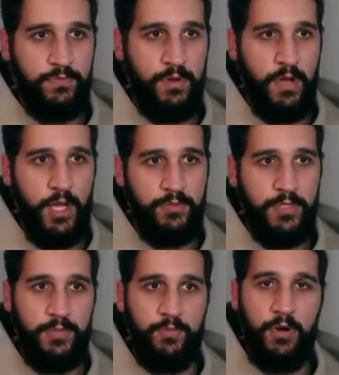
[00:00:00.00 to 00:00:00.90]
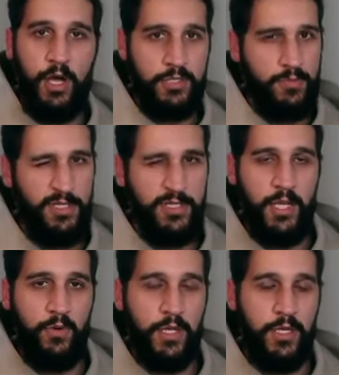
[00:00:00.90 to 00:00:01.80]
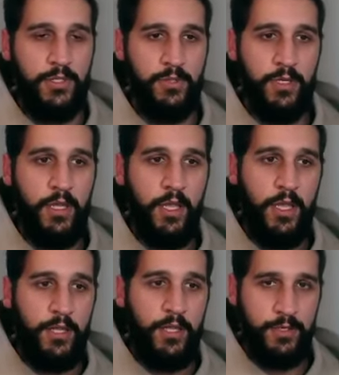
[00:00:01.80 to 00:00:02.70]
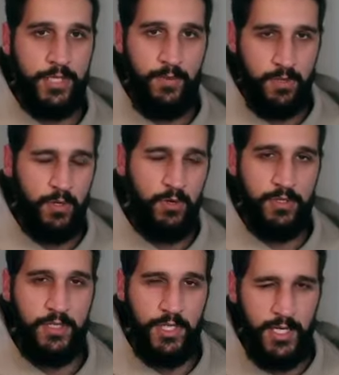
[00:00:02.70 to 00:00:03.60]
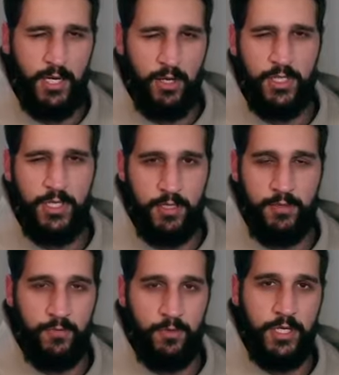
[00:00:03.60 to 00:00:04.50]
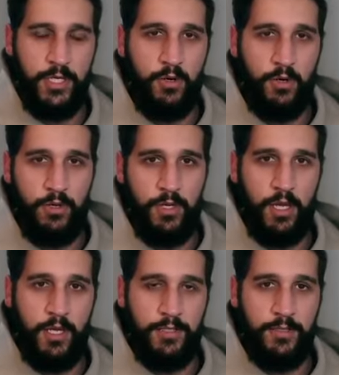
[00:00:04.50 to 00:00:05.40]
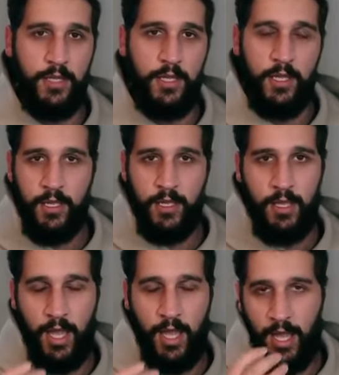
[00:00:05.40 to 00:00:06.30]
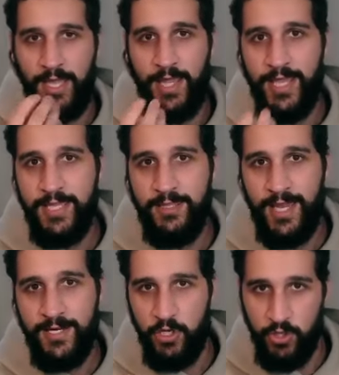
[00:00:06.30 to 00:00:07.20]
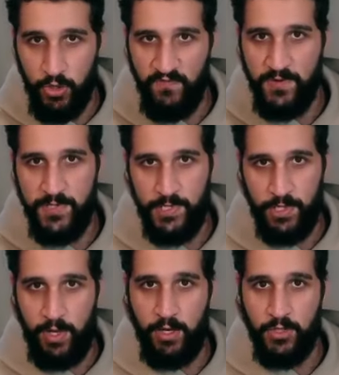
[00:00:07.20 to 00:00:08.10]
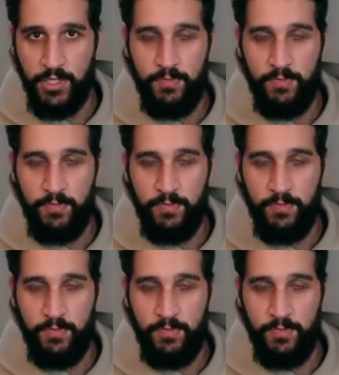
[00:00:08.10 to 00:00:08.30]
possibly even possibly today we'll get into it. This type of kundalini energy where you know uh I liken that to your nervous system energy